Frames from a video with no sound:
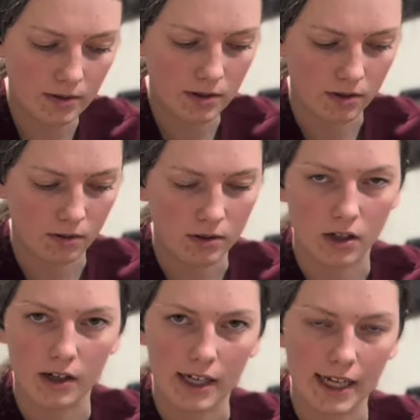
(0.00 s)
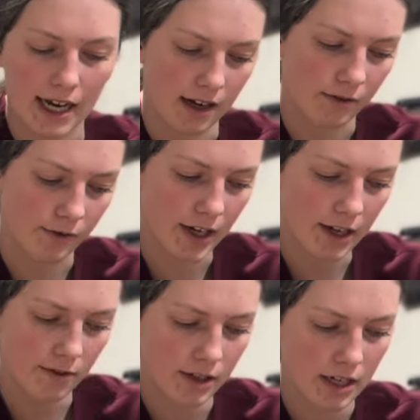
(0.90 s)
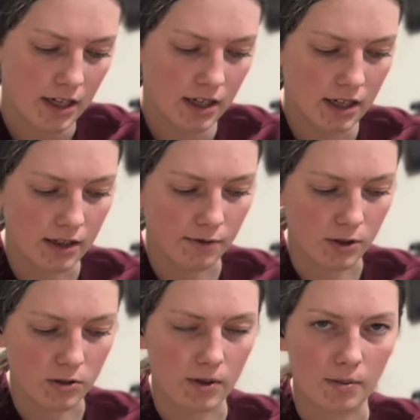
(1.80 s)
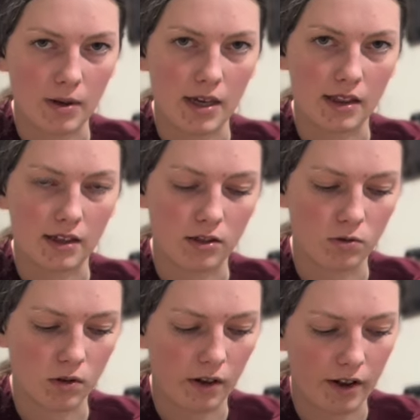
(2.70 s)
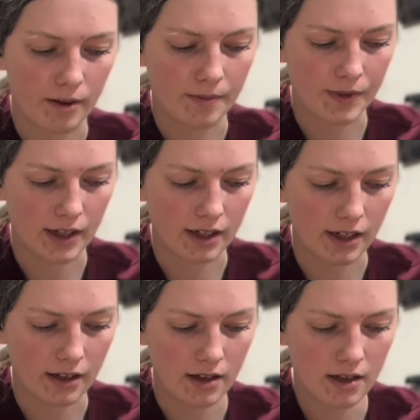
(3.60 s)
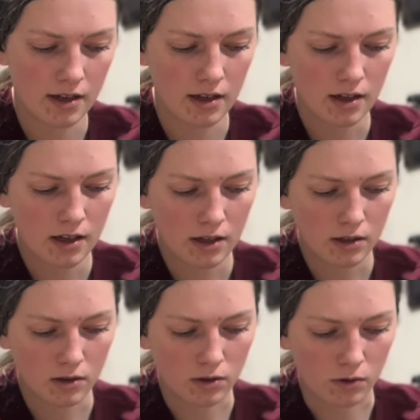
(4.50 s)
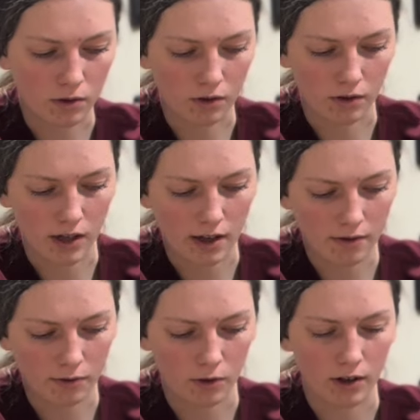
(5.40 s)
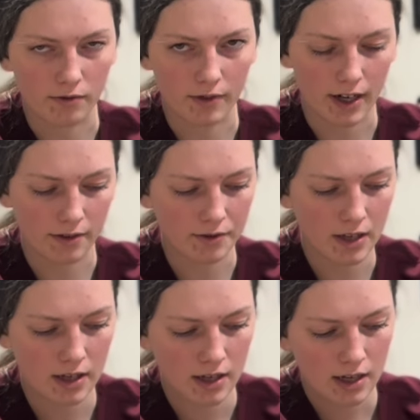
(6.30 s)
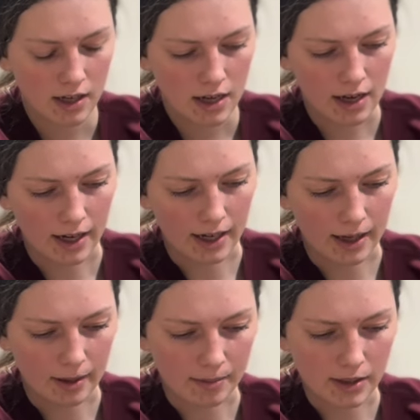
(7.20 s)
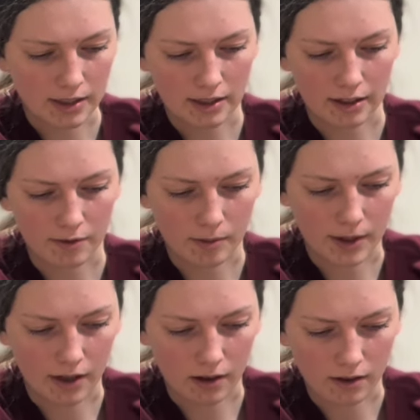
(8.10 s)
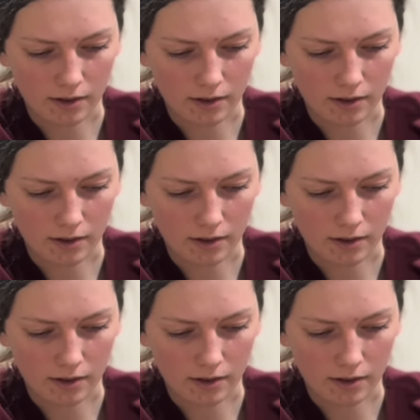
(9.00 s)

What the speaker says: so dog and cat have 5. The first one being the dew claw, and then 2, 3, 4, and 5. Distally from there are the